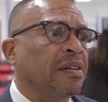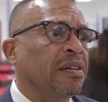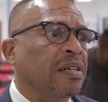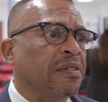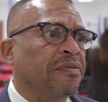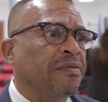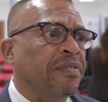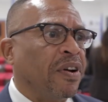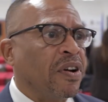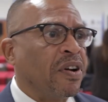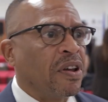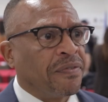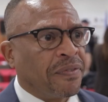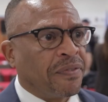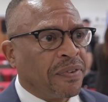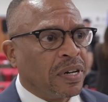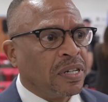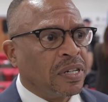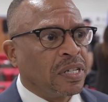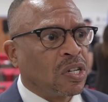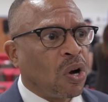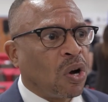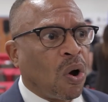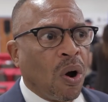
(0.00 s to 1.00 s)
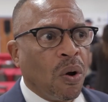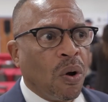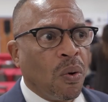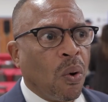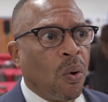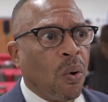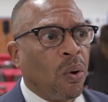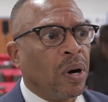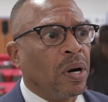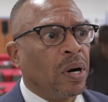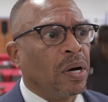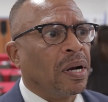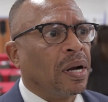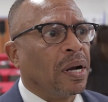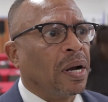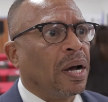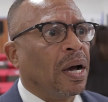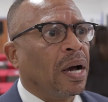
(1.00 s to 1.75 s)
the very first cohort